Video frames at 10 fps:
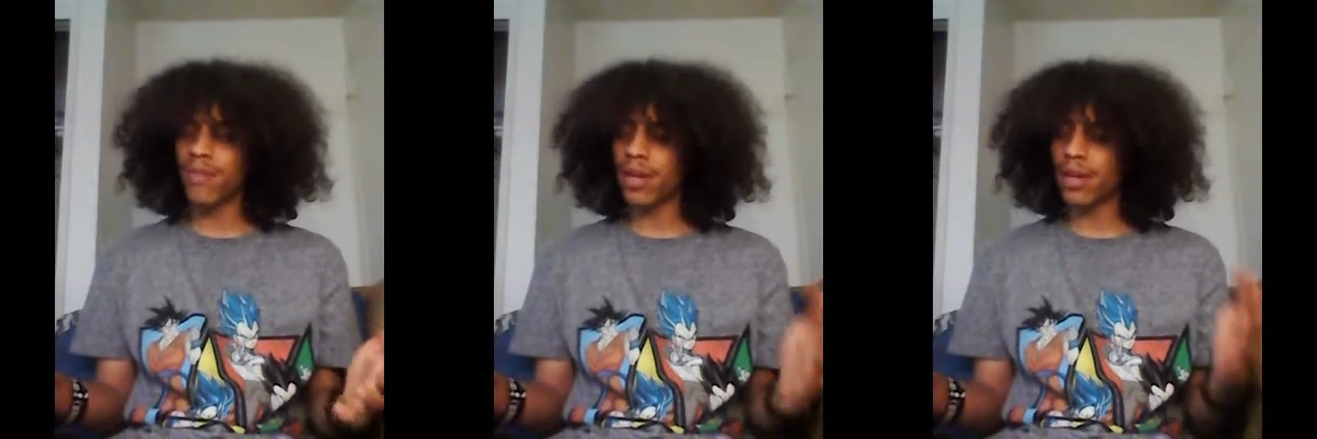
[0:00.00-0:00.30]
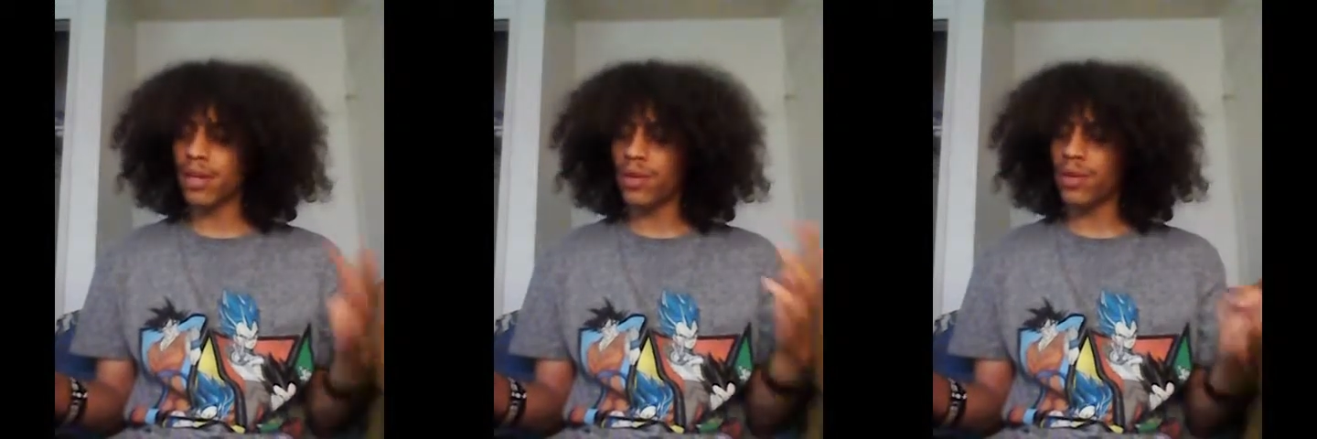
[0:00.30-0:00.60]

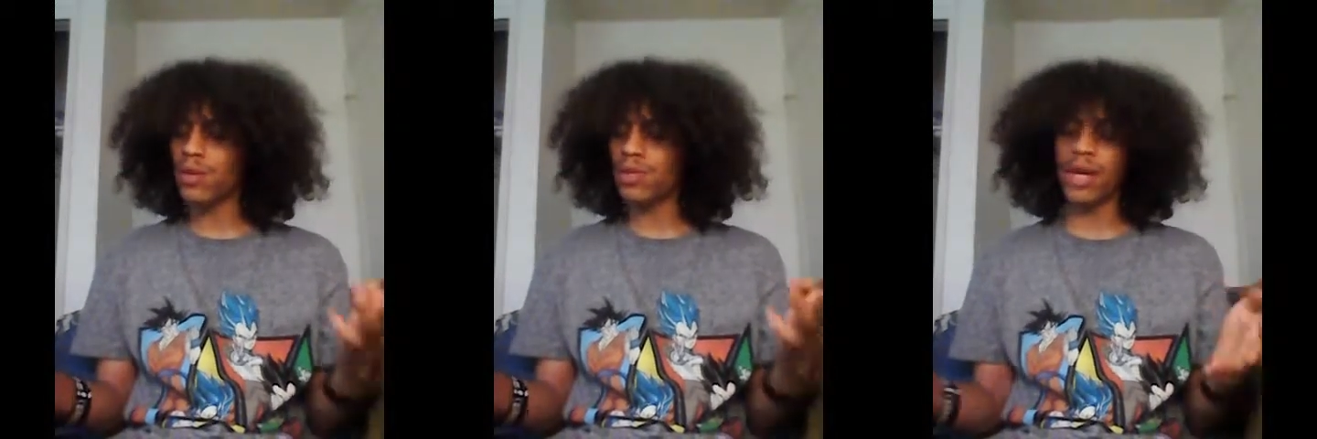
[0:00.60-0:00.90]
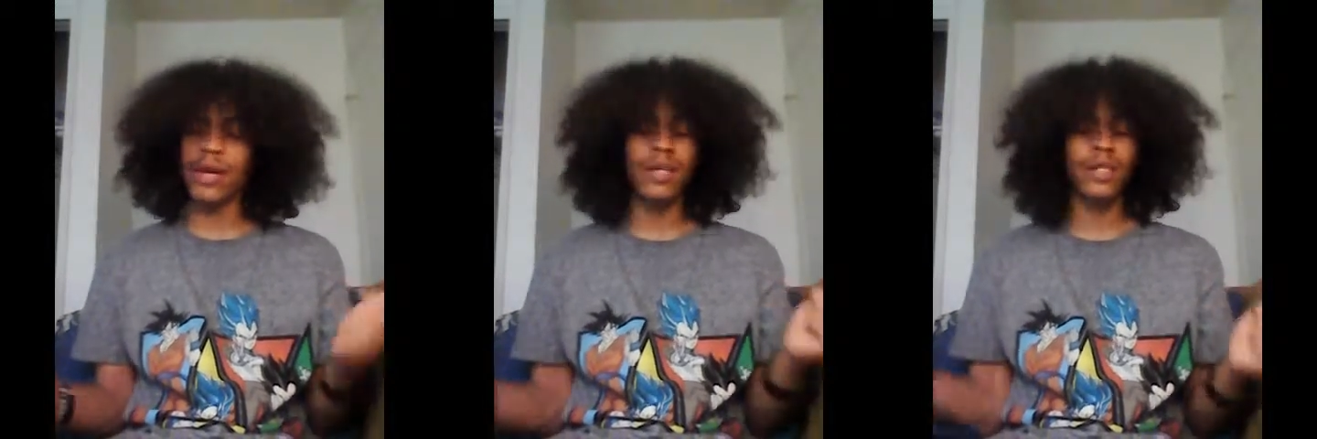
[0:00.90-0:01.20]
fucking dudes
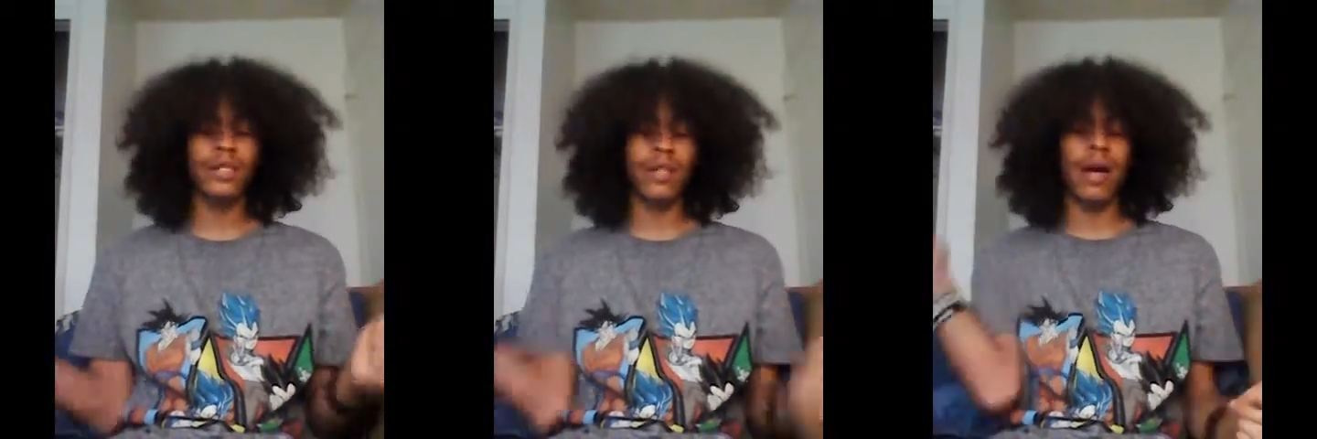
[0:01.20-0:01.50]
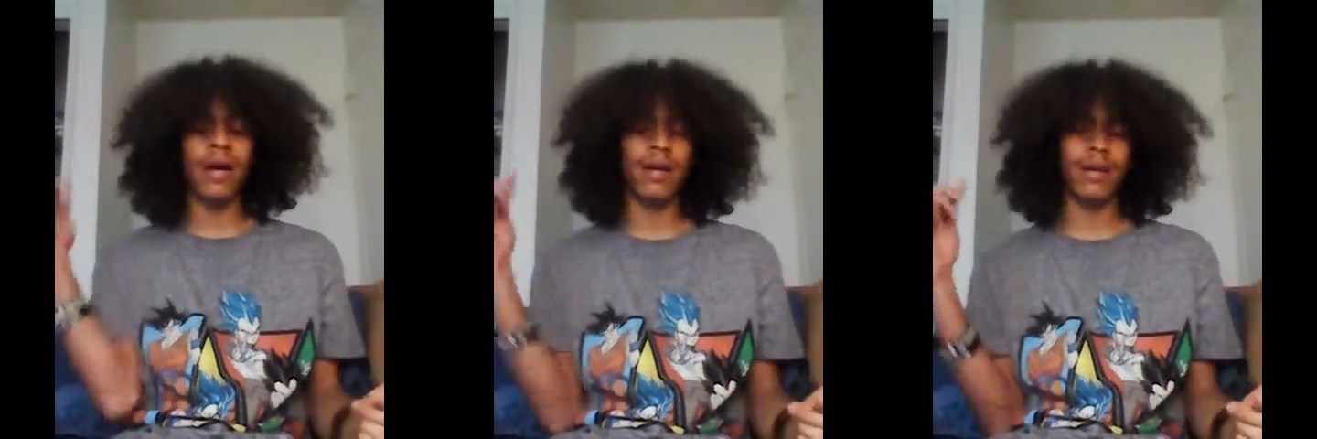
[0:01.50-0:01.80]
that he
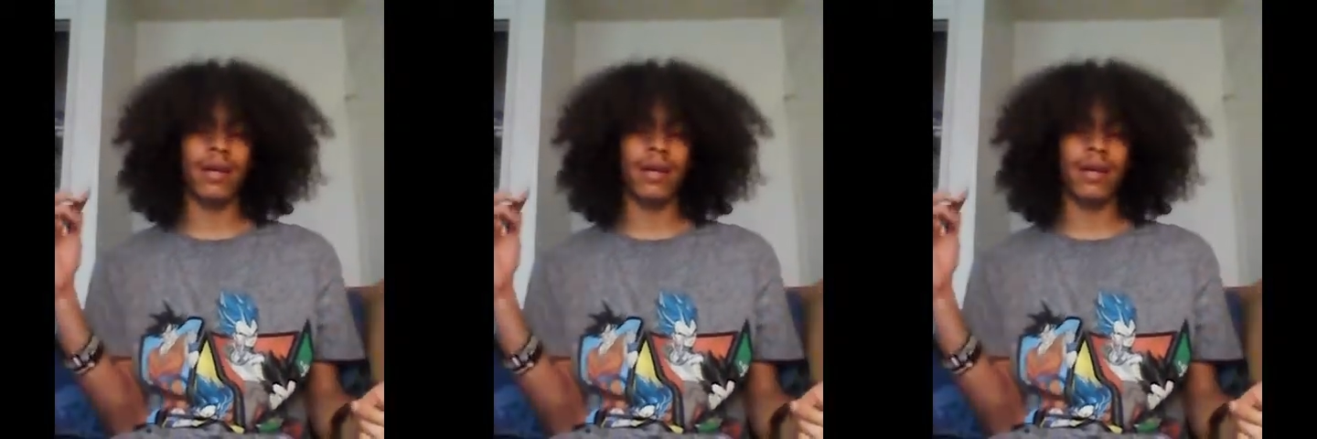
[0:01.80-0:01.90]
shot,